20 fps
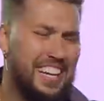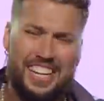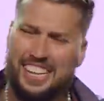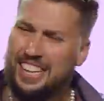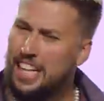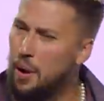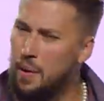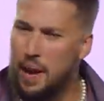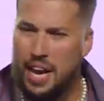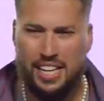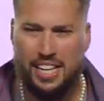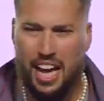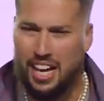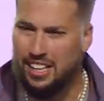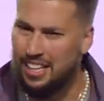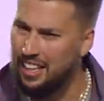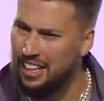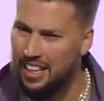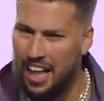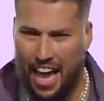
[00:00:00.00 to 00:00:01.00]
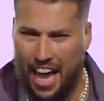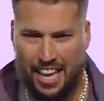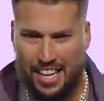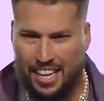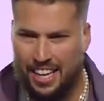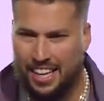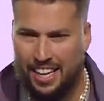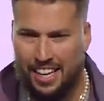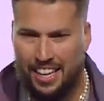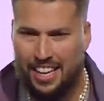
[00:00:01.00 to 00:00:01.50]
there ain't nothing like
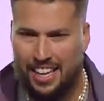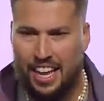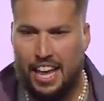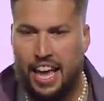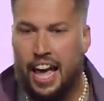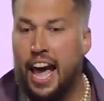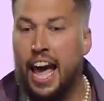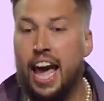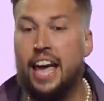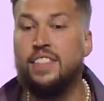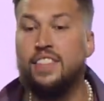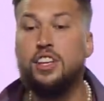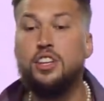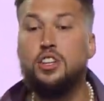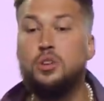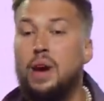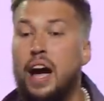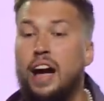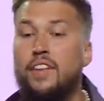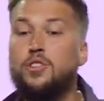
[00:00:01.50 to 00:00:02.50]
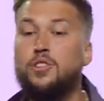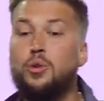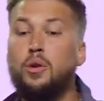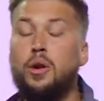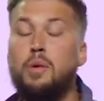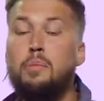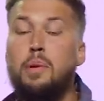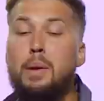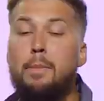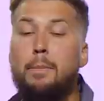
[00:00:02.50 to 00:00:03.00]
it. And then you have to
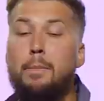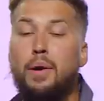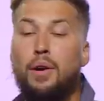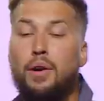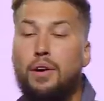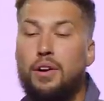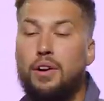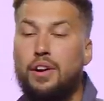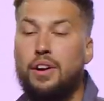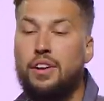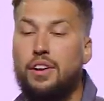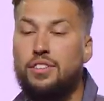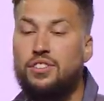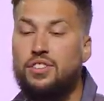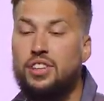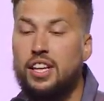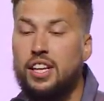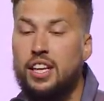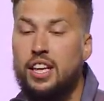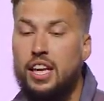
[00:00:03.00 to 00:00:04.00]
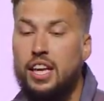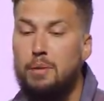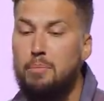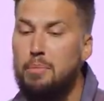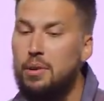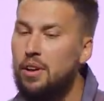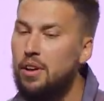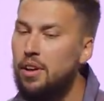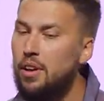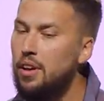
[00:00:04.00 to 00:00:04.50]
remember to keep
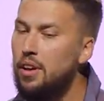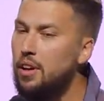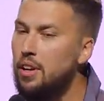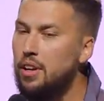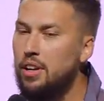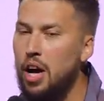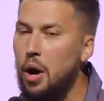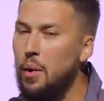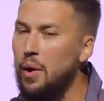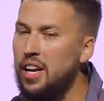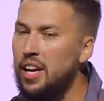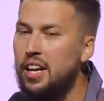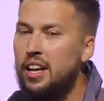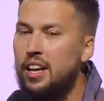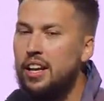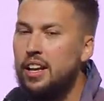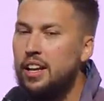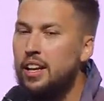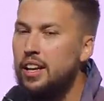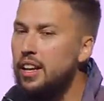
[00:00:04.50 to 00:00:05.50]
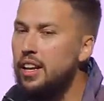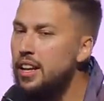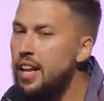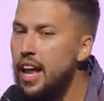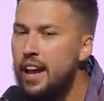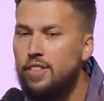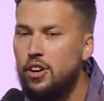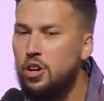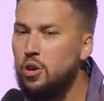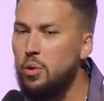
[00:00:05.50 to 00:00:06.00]
going.
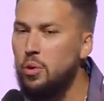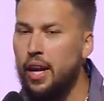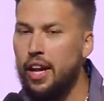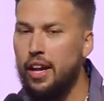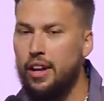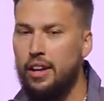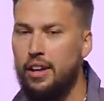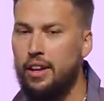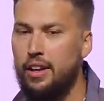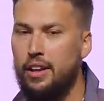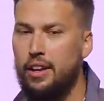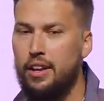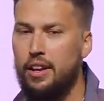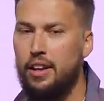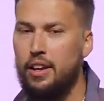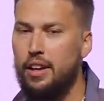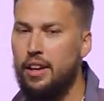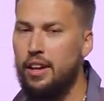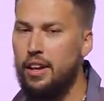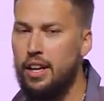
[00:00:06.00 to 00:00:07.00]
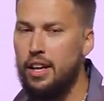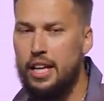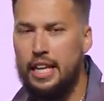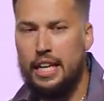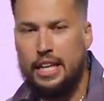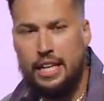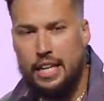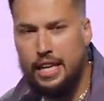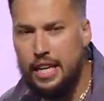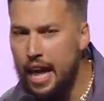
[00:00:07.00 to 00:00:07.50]
Never quit.
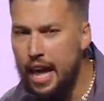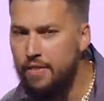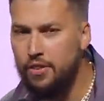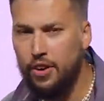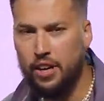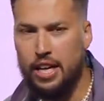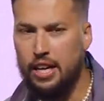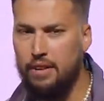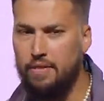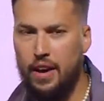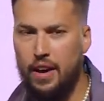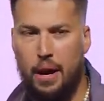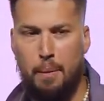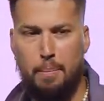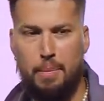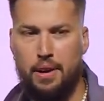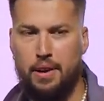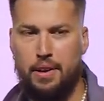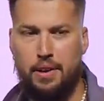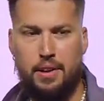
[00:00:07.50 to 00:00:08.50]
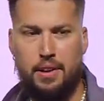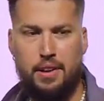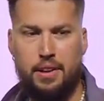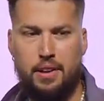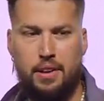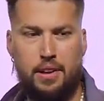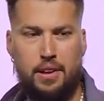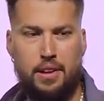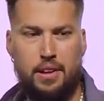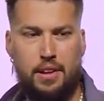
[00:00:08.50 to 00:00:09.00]
Never give up.
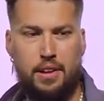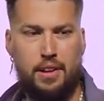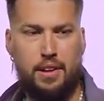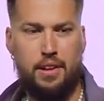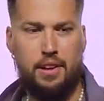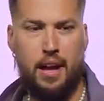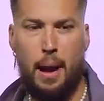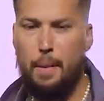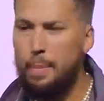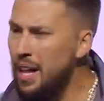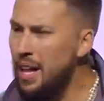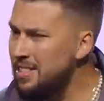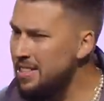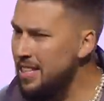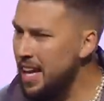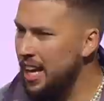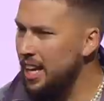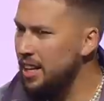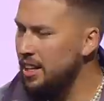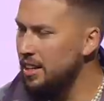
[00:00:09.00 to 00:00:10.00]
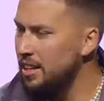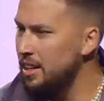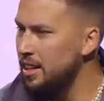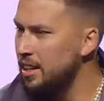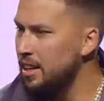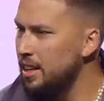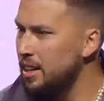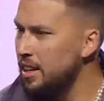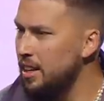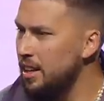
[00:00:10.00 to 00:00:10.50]
I'm not saying
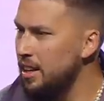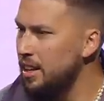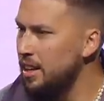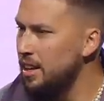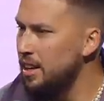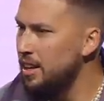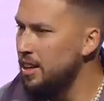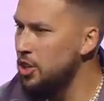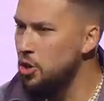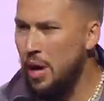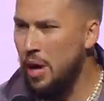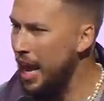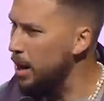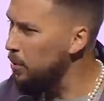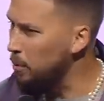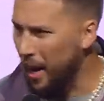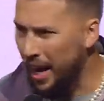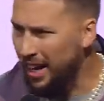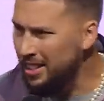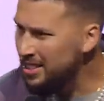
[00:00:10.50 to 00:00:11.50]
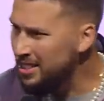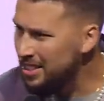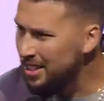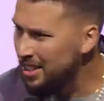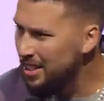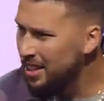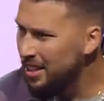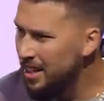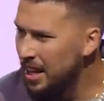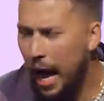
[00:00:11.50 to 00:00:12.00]
you can't rest.
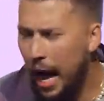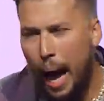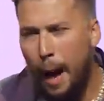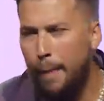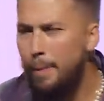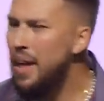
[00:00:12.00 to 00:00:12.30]
I'm